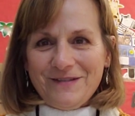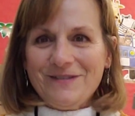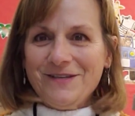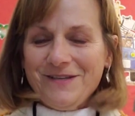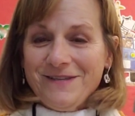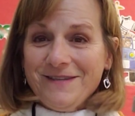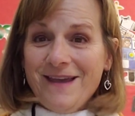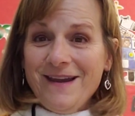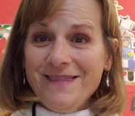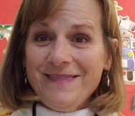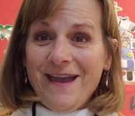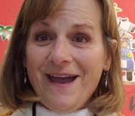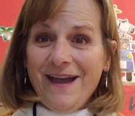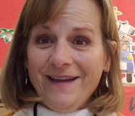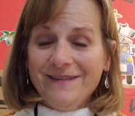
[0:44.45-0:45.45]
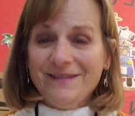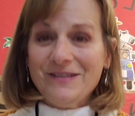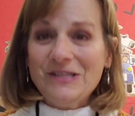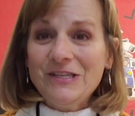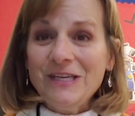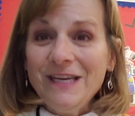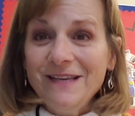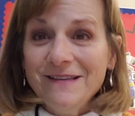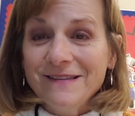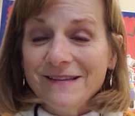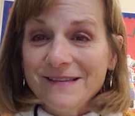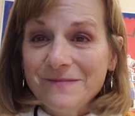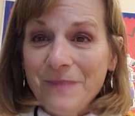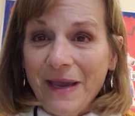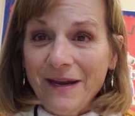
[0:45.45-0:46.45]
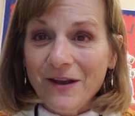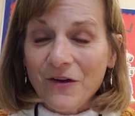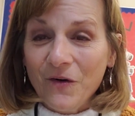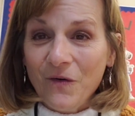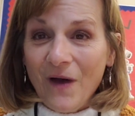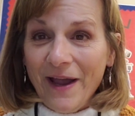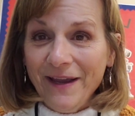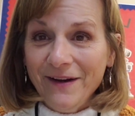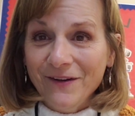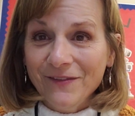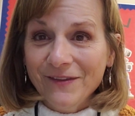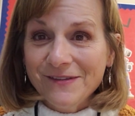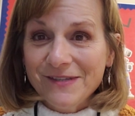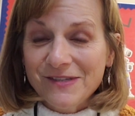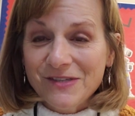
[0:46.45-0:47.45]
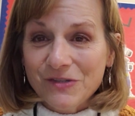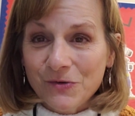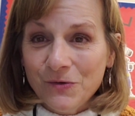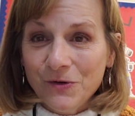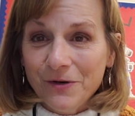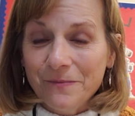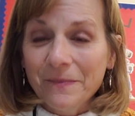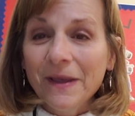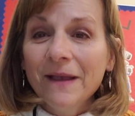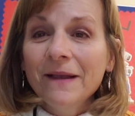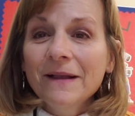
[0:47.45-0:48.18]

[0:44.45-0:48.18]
Just like that, Jesus made it quiet on the storm.